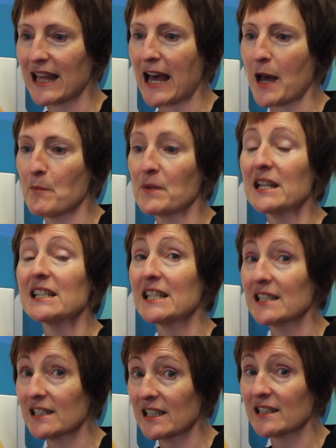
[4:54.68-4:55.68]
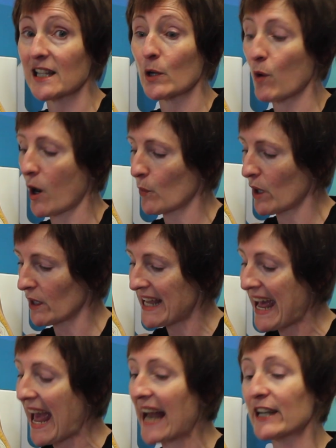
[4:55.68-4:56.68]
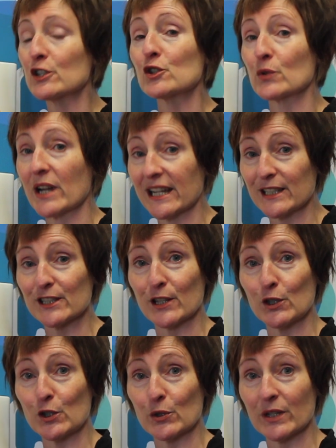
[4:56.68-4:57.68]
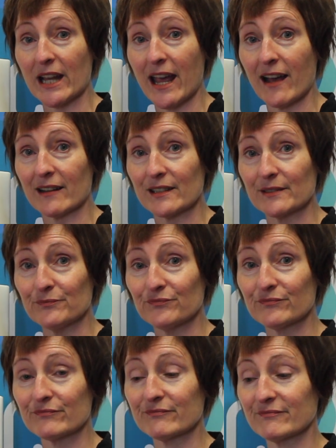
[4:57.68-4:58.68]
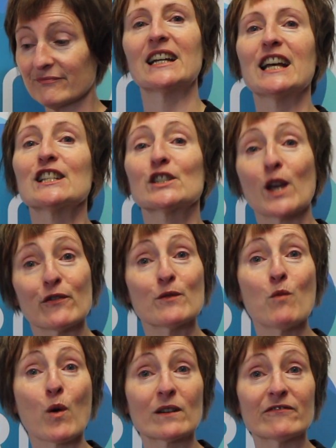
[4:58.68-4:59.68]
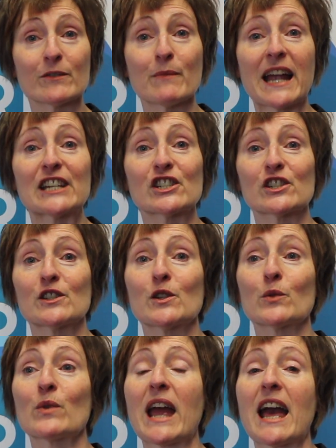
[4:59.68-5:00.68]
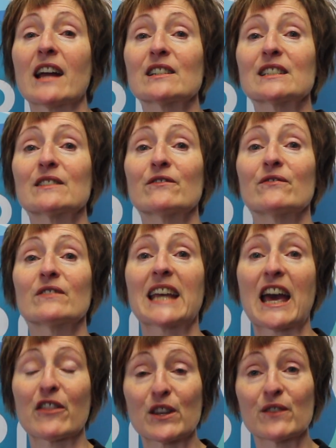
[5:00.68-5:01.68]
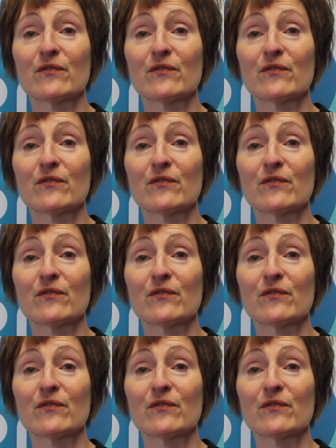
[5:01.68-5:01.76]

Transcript: it sits there quite well and it drains the urine out. So for more information around catheter